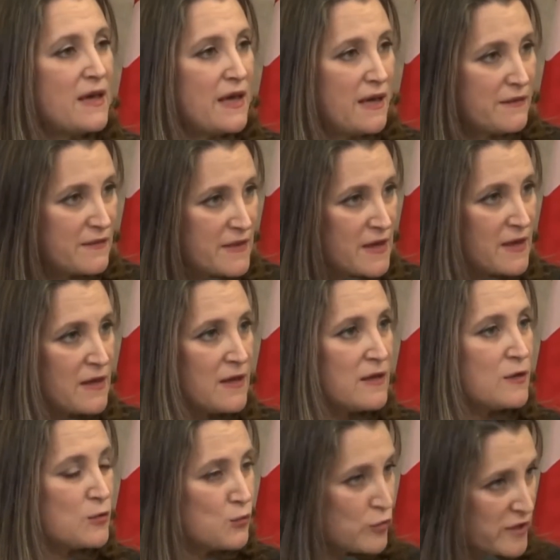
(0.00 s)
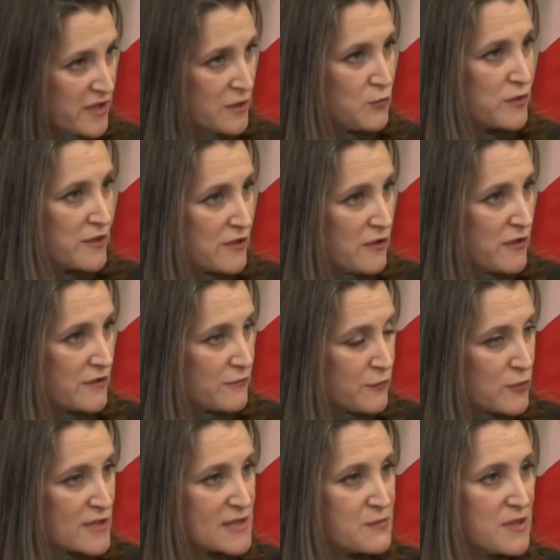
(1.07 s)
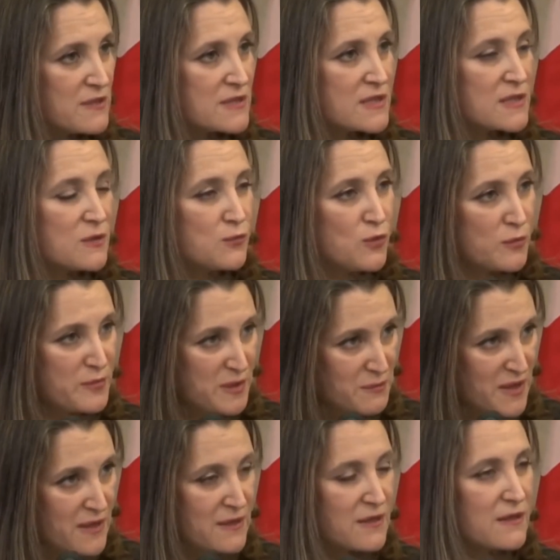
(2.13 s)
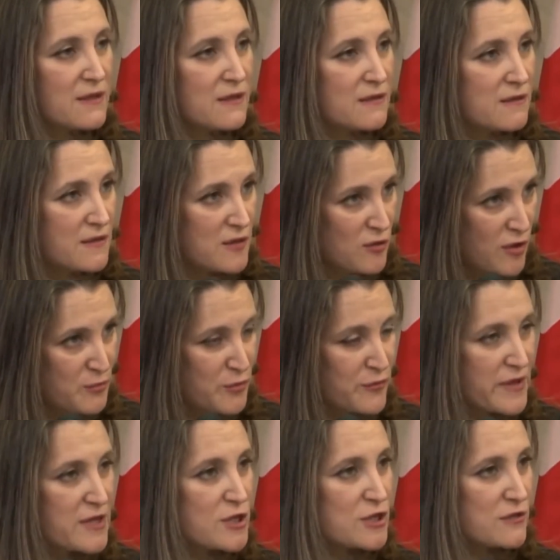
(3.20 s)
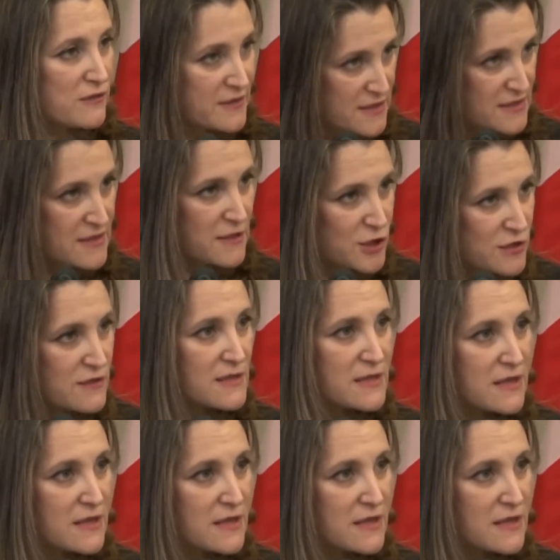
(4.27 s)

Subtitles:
and they, working with law enforcement, will be making the operational decisions.